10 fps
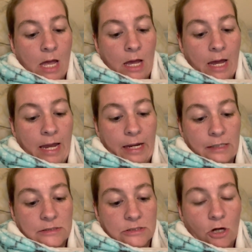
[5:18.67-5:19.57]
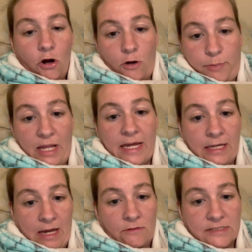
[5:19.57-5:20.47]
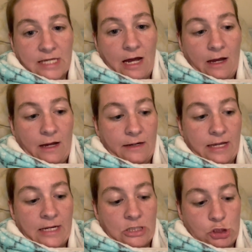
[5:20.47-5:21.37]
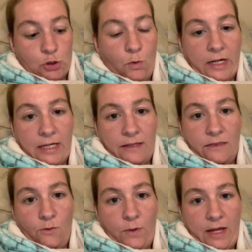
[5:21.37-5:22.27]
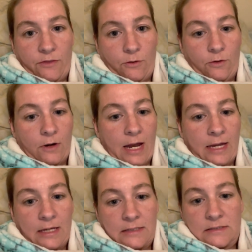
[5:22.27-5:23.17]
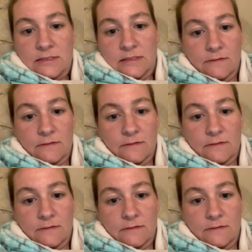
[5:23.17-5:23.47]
and her playing outside and enjoying the weather, and